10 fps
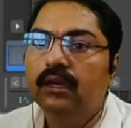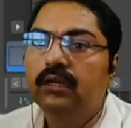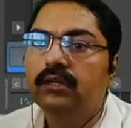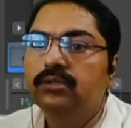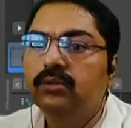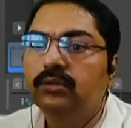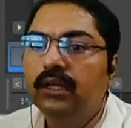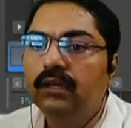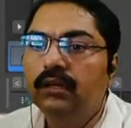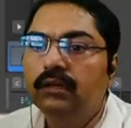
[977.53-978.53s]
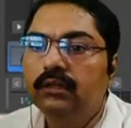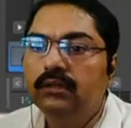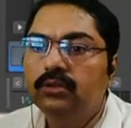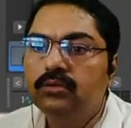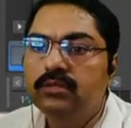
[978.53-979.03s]
So there are
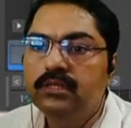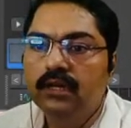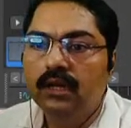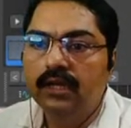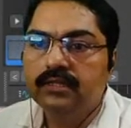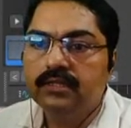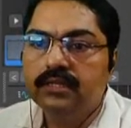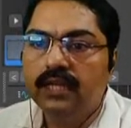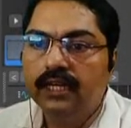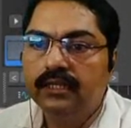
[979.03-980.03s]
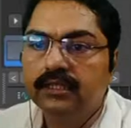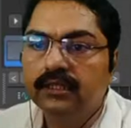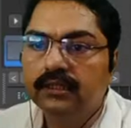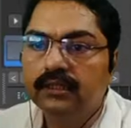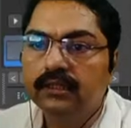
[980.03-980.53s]
tools here like select,
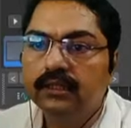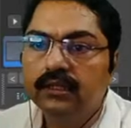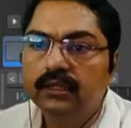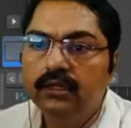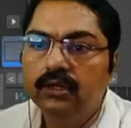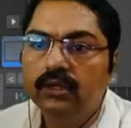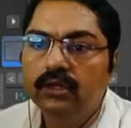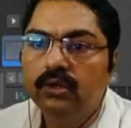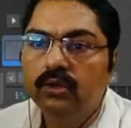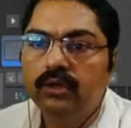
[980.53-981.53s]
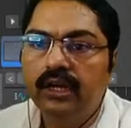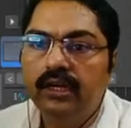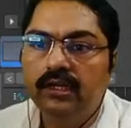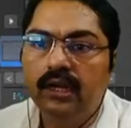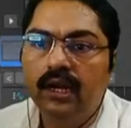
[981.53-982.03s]
rotate,
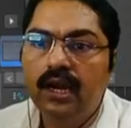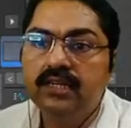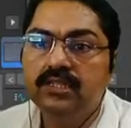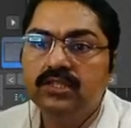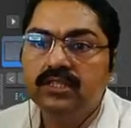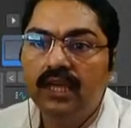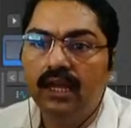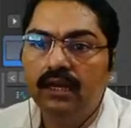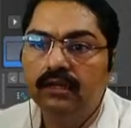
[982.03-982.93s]
and scale.